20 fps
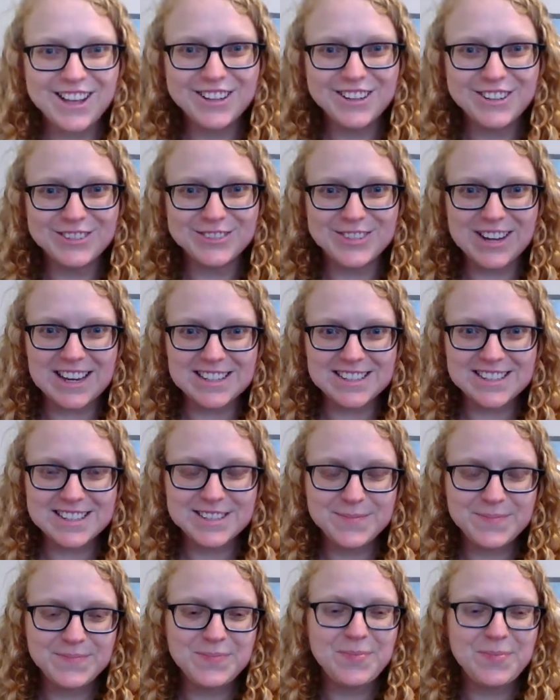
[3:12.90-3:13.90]

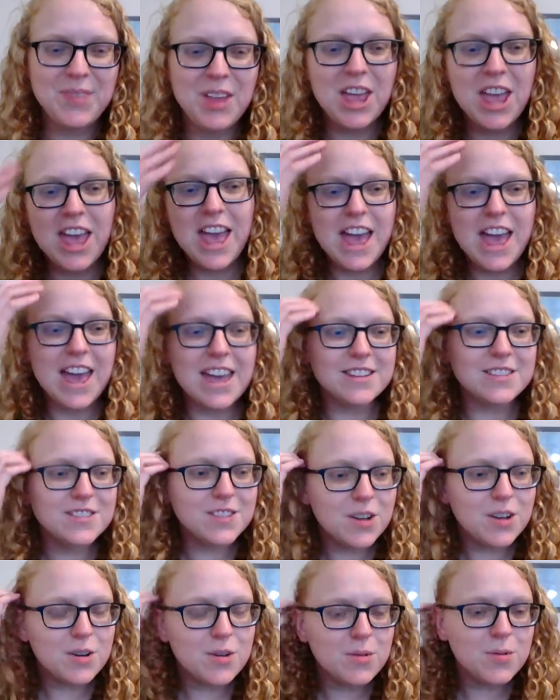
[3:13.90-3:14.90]
Great. And
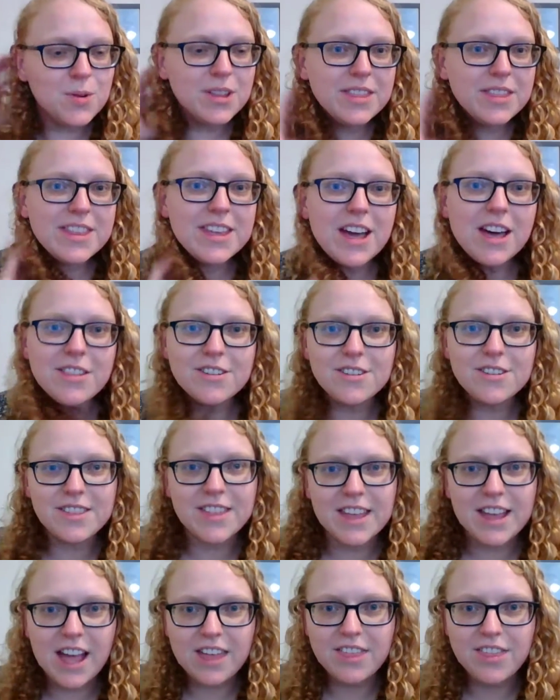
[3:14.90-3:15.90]
so the other
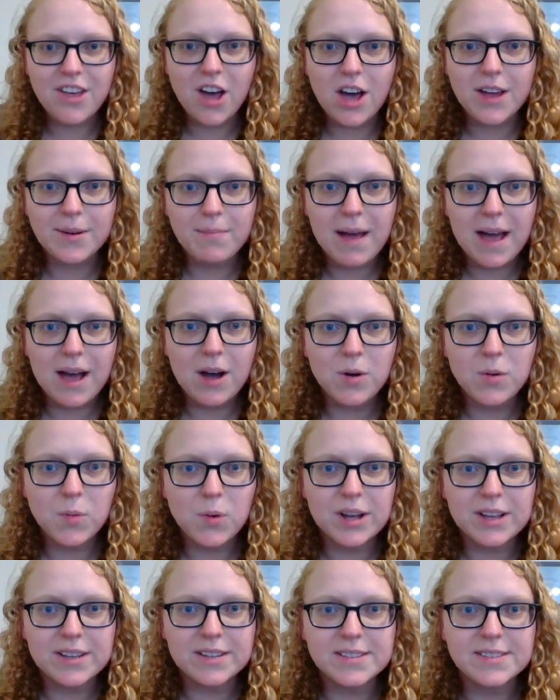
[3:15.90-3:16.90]
thing I thought about
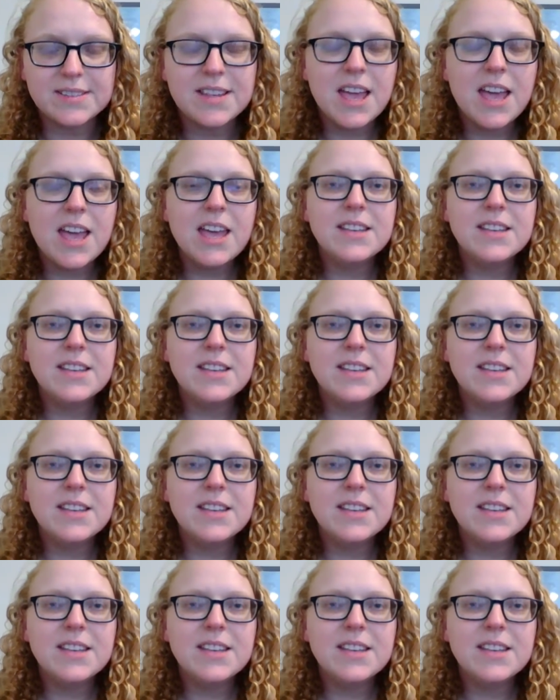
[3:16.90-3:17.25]
was